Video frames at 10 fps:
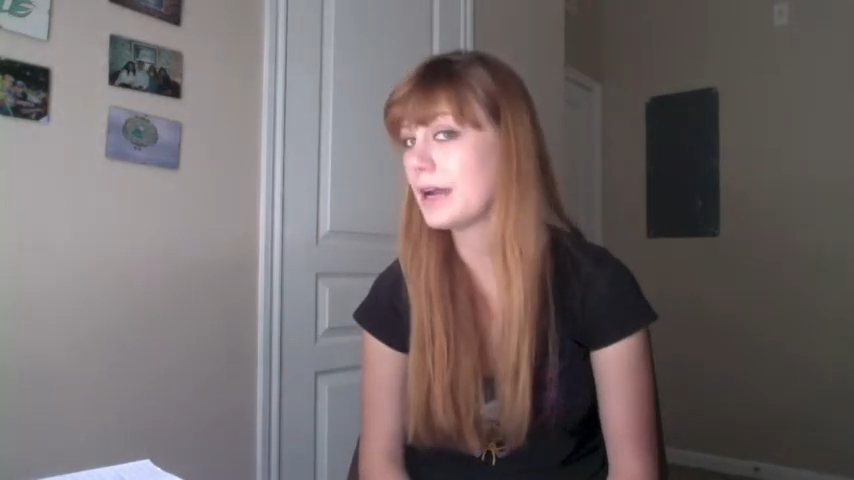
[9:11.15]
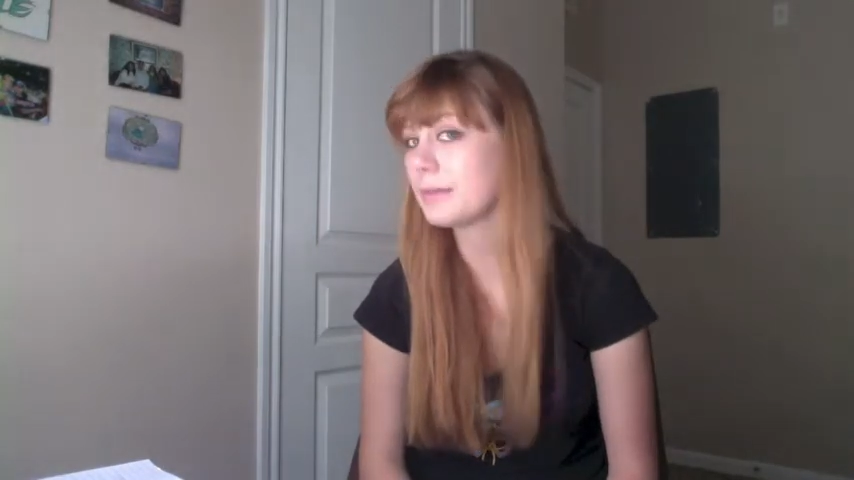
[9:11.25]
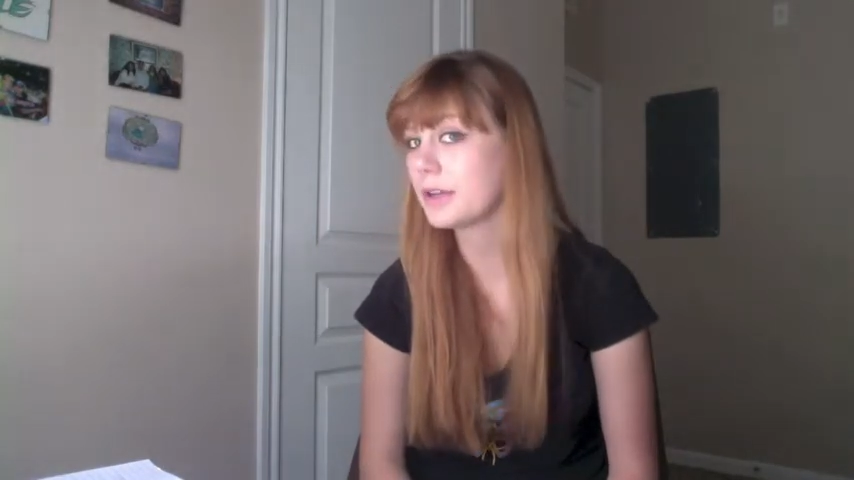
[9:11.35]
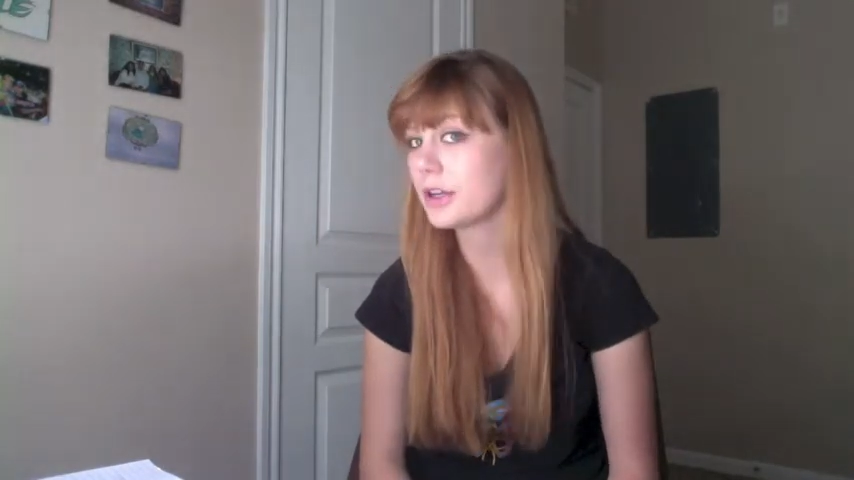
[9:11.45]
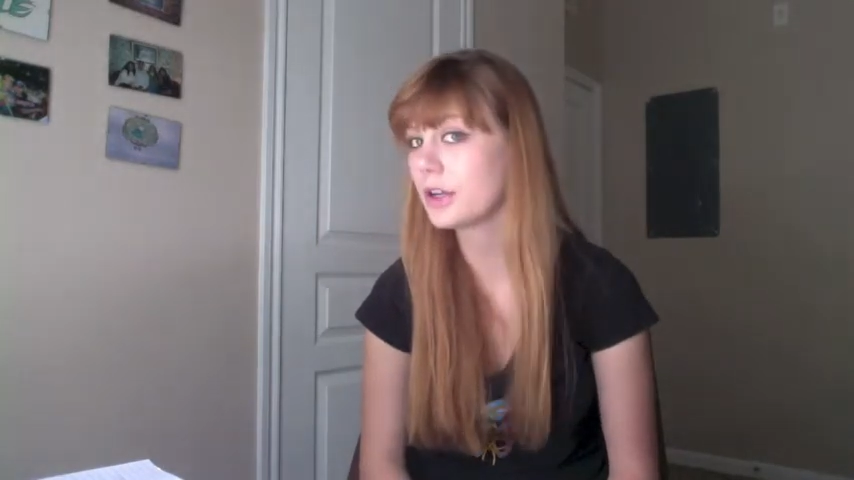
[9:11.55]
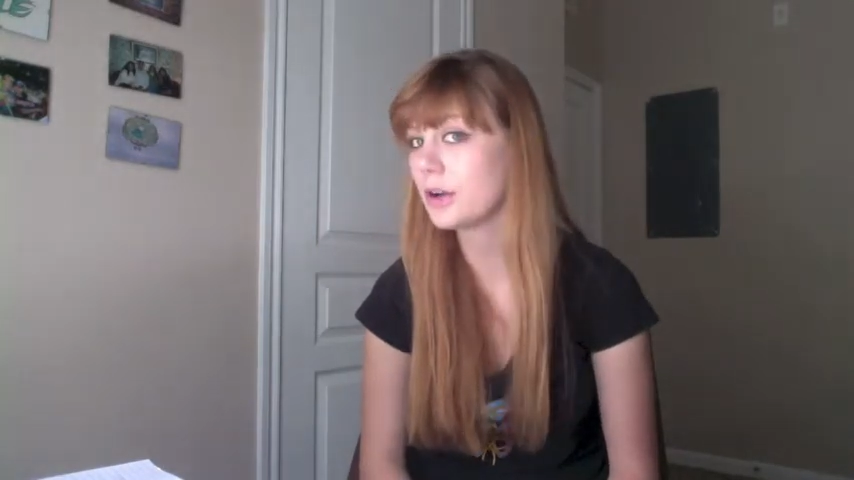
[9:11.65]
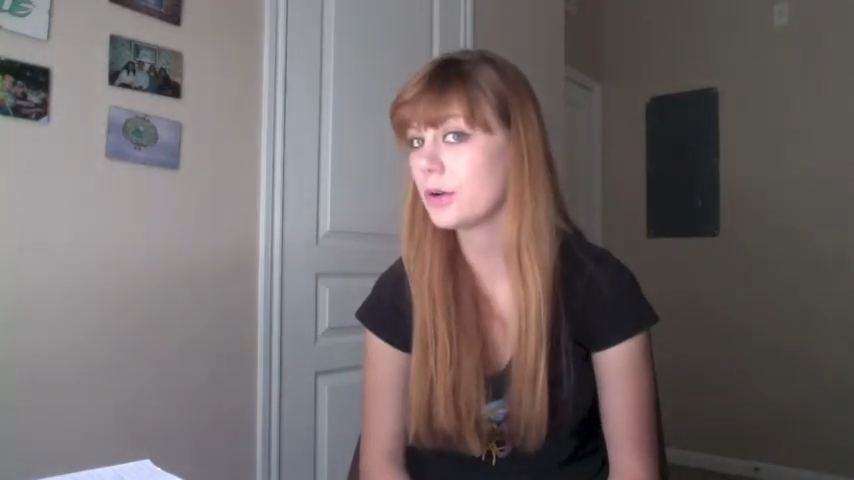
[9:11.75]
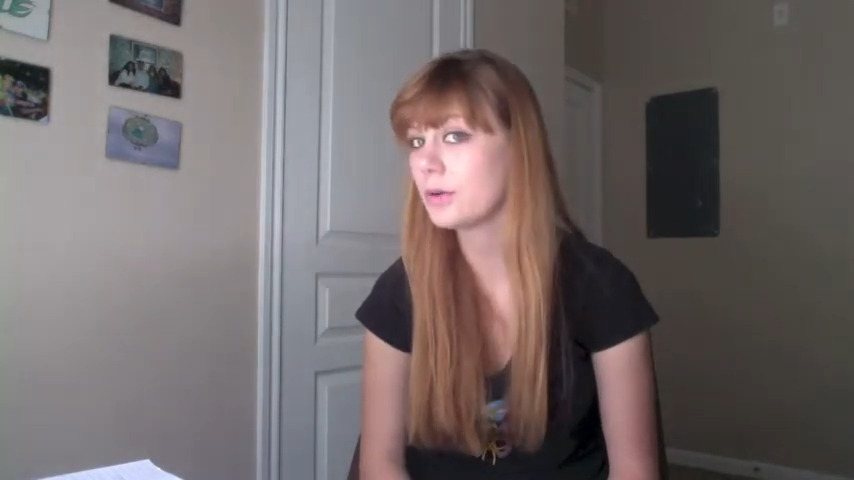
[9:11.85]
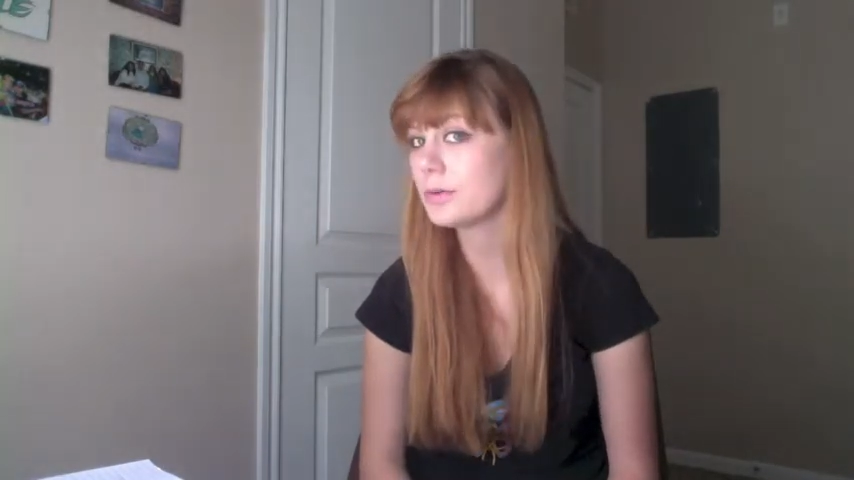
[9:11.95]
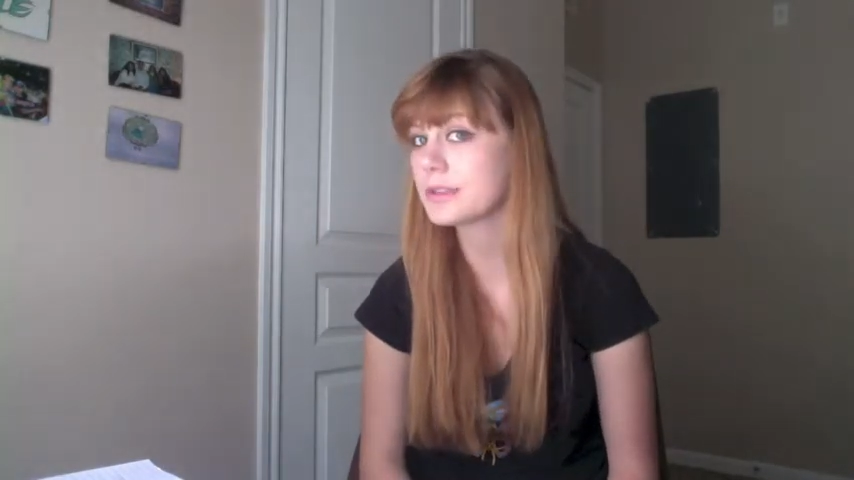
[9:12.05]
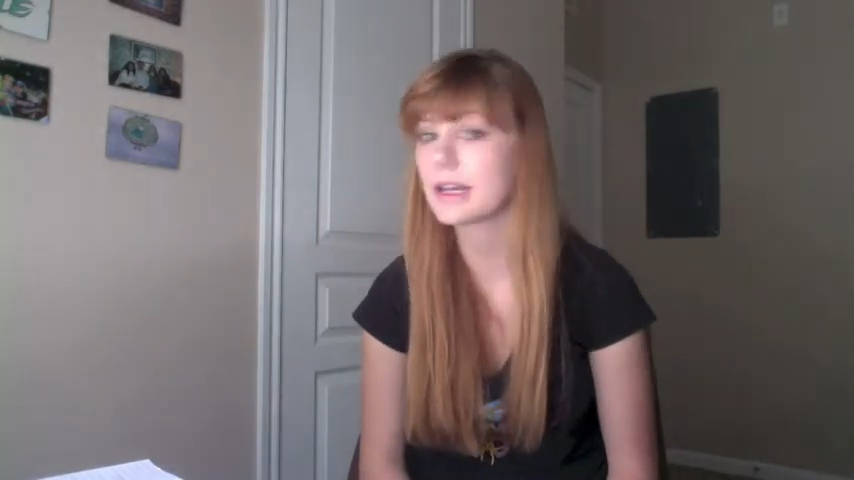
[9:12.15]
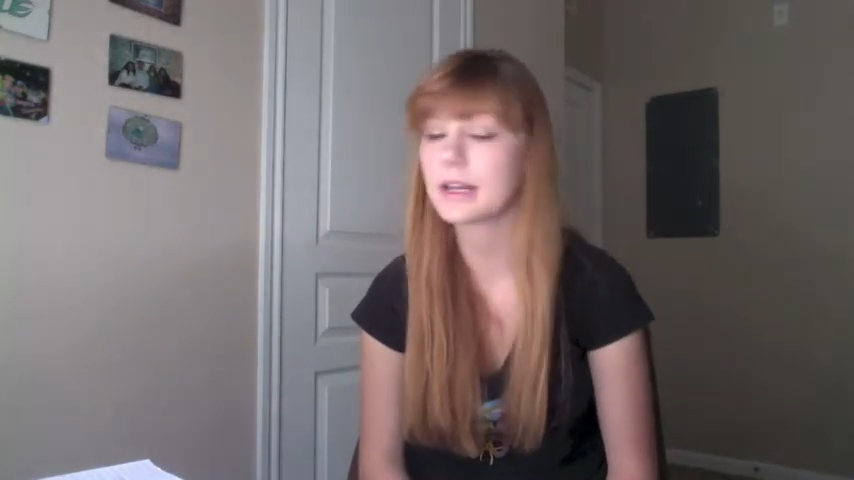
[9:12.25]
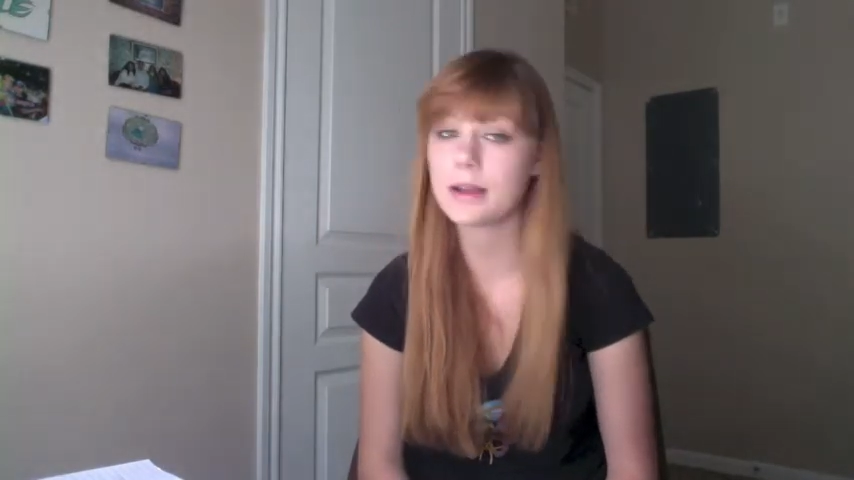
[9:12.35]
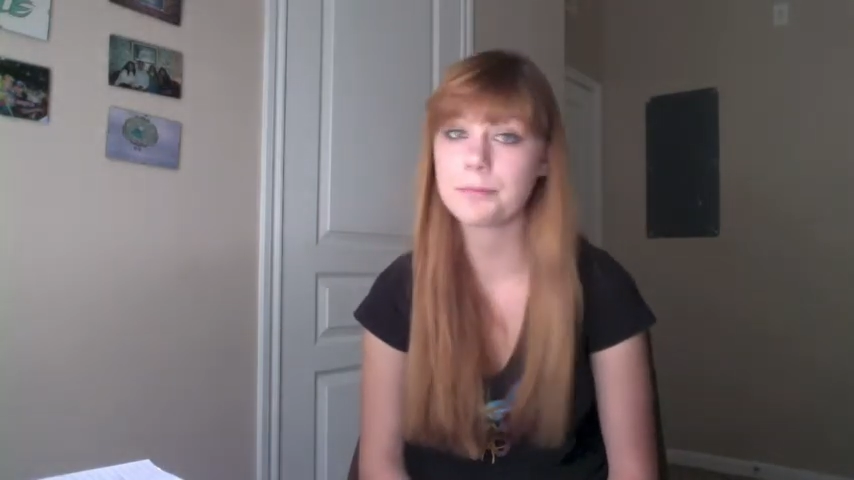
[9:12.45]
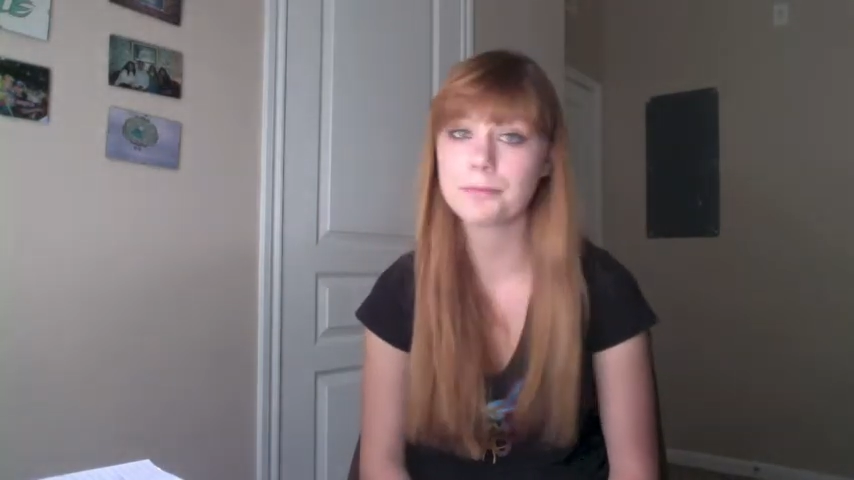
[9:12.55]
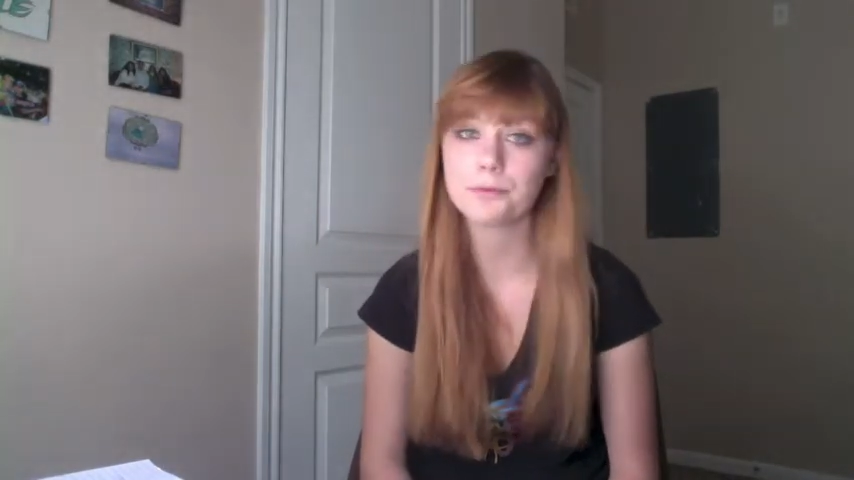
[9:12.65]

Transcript: going to go sign up